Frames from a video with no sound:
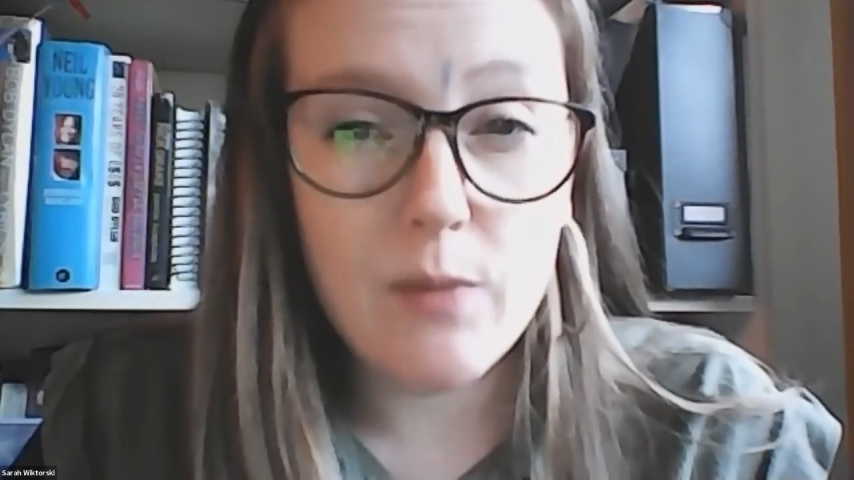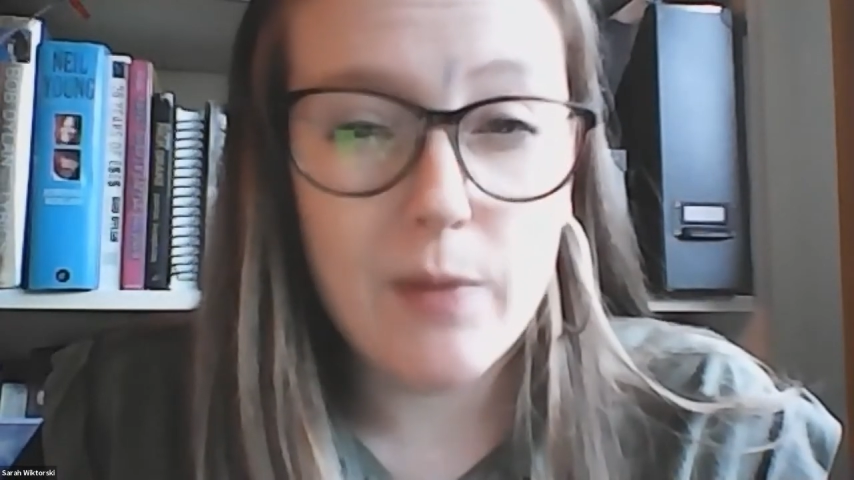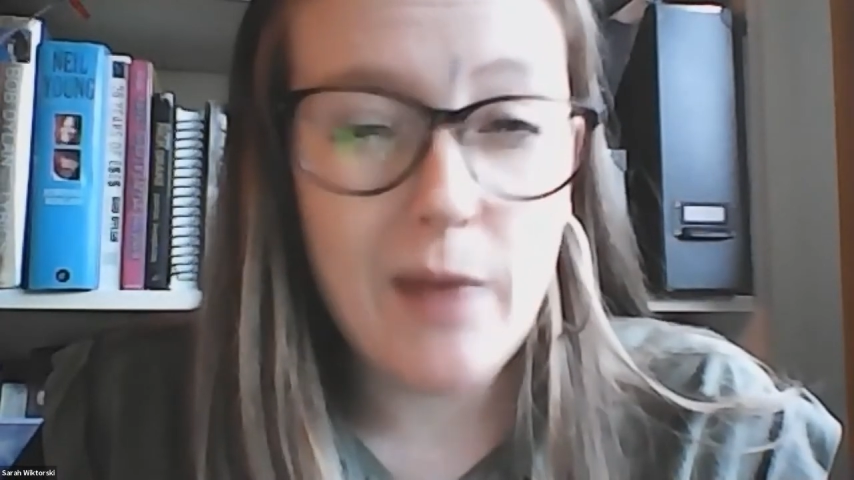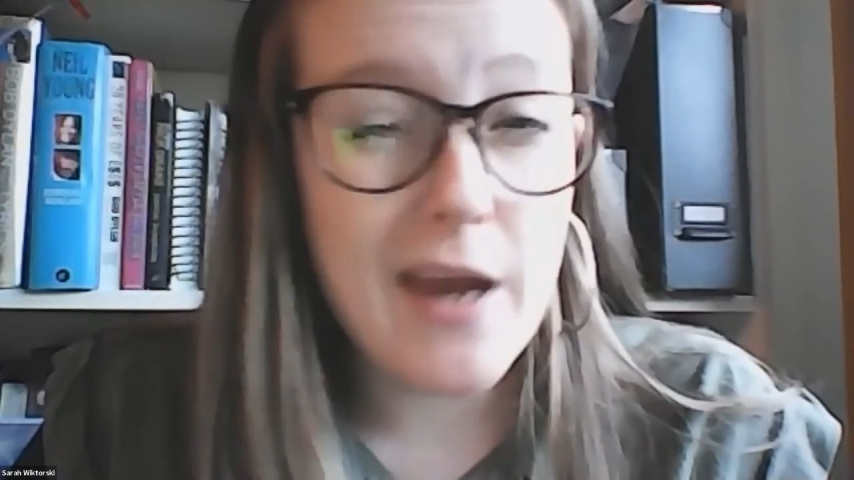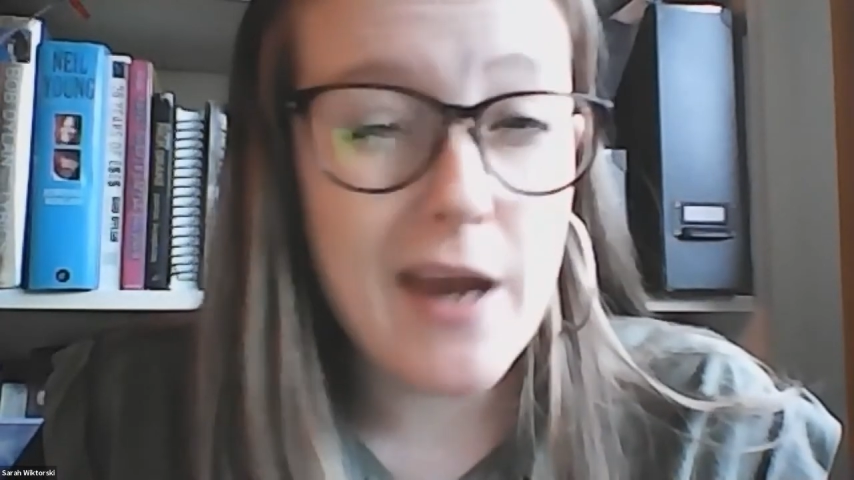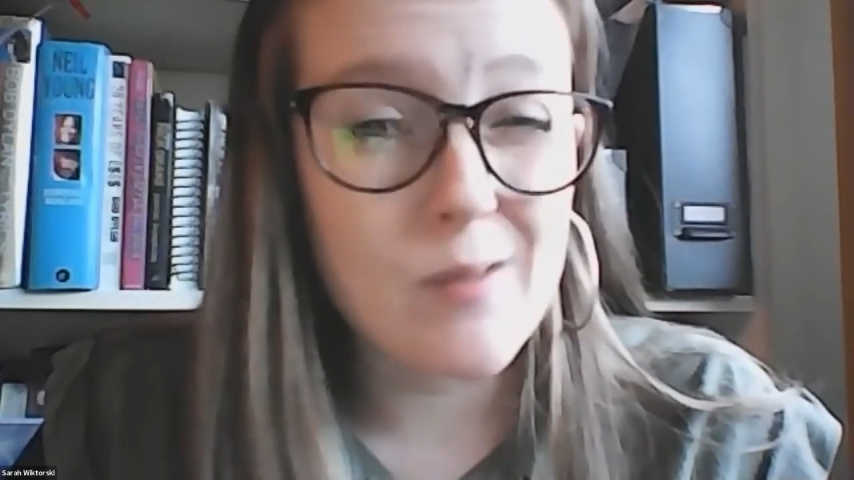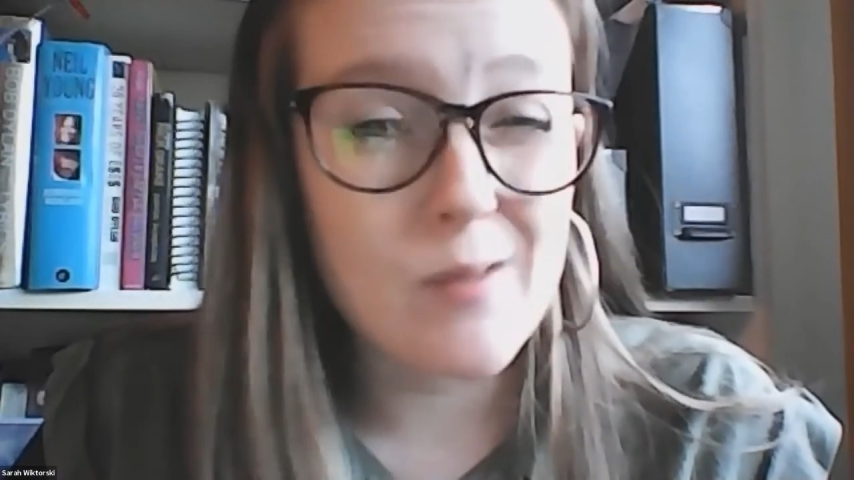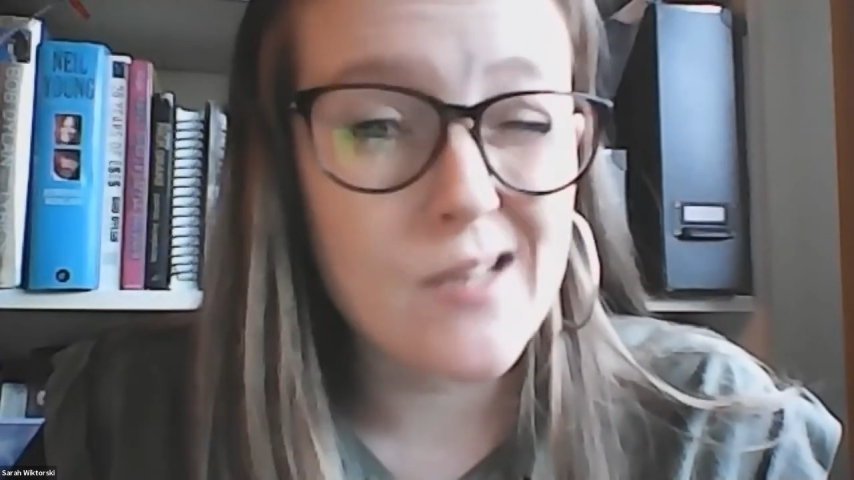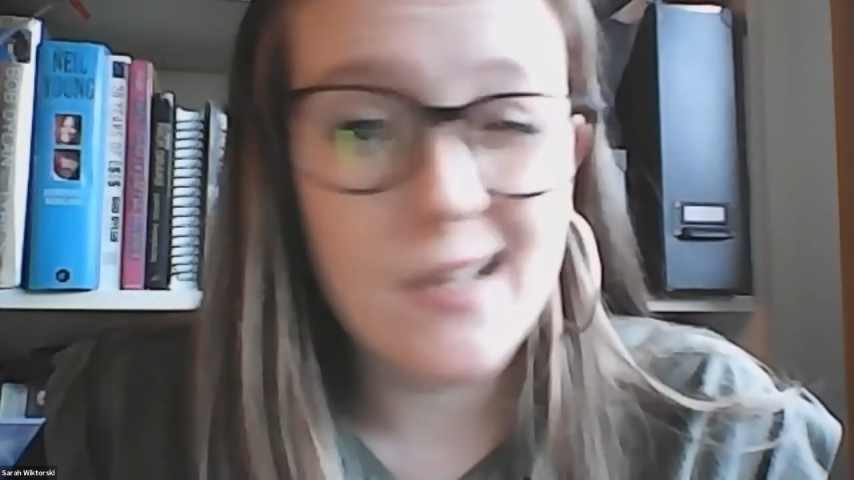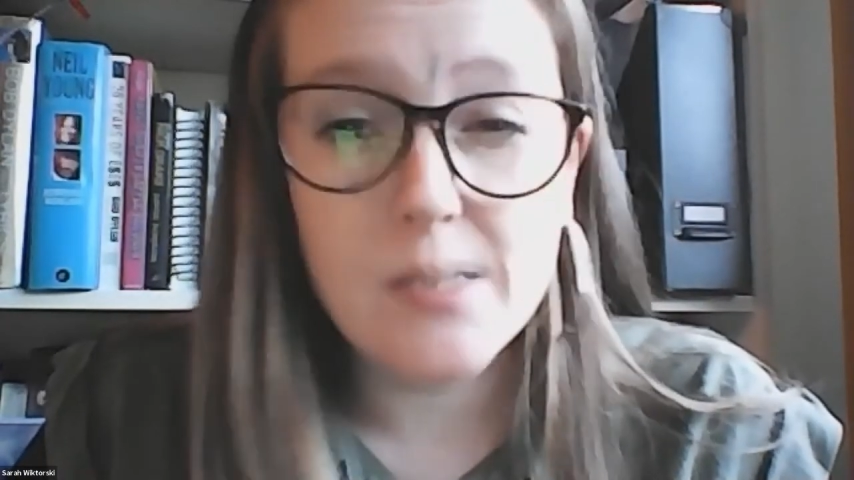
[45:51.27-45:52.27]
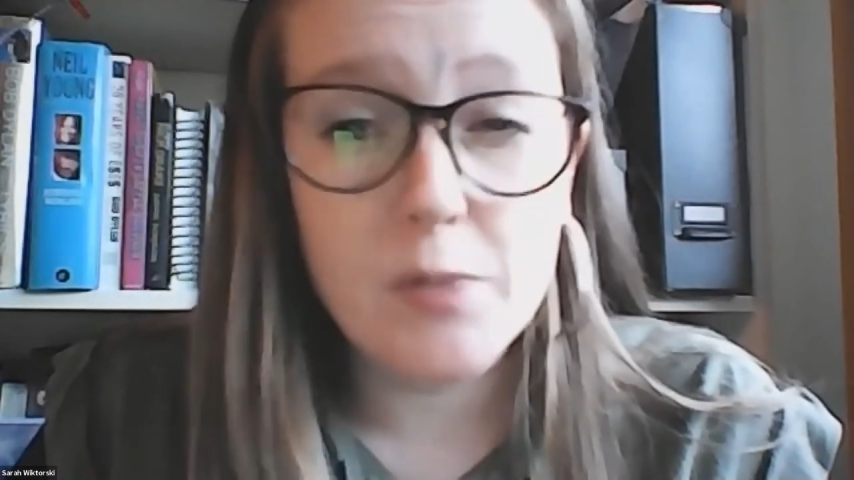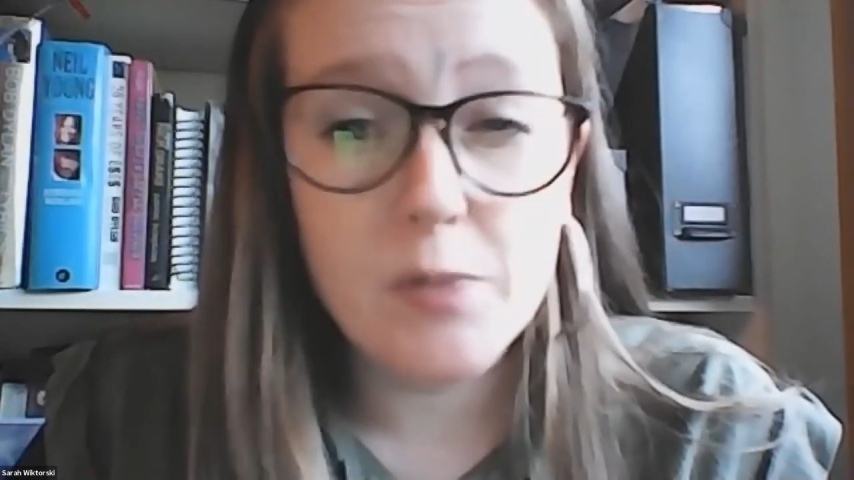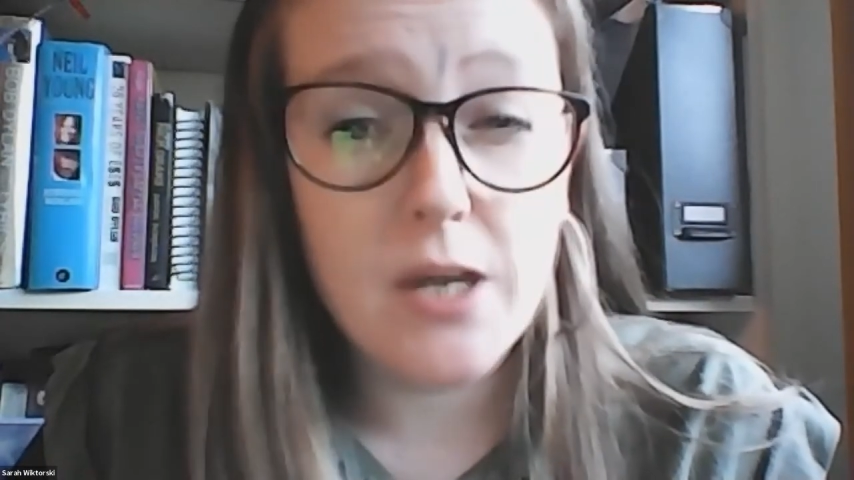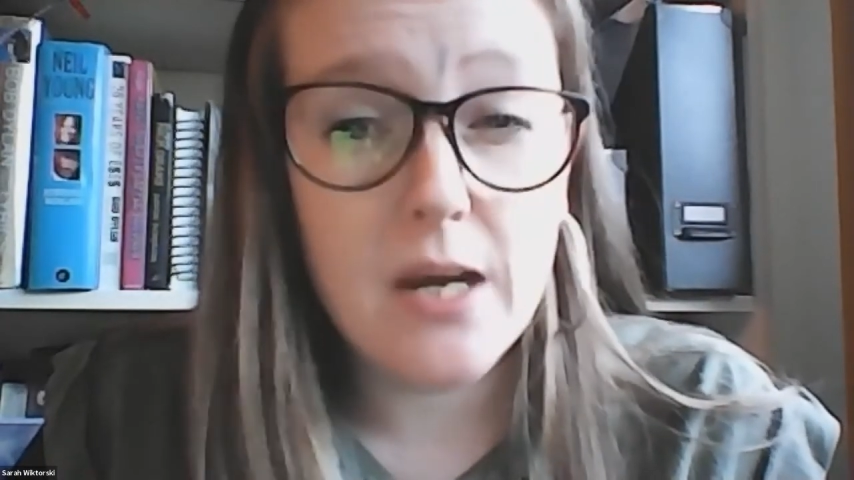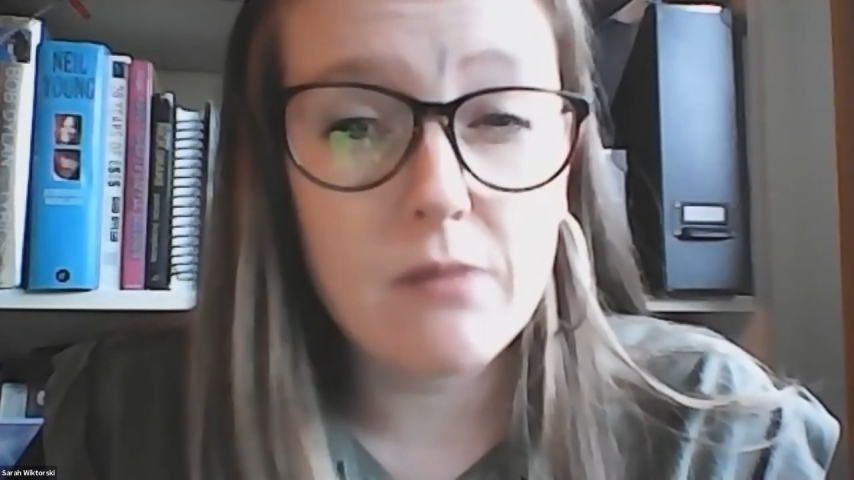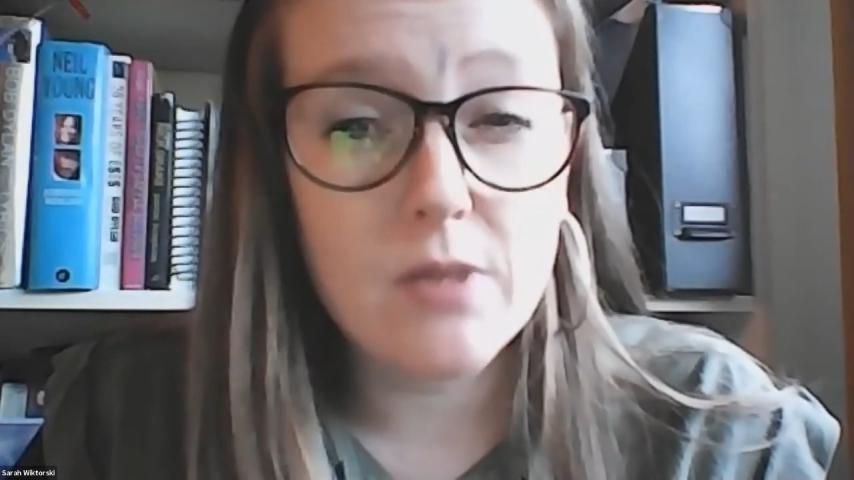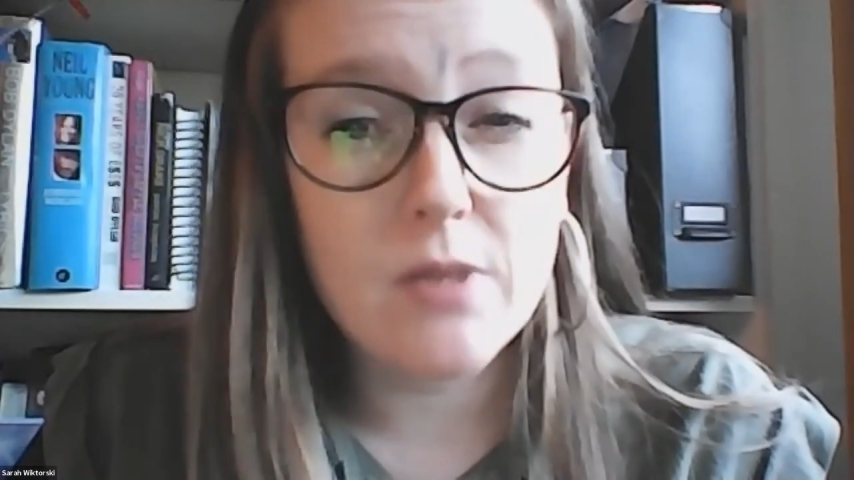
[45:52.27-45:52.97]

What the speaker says: We were hitting about 60%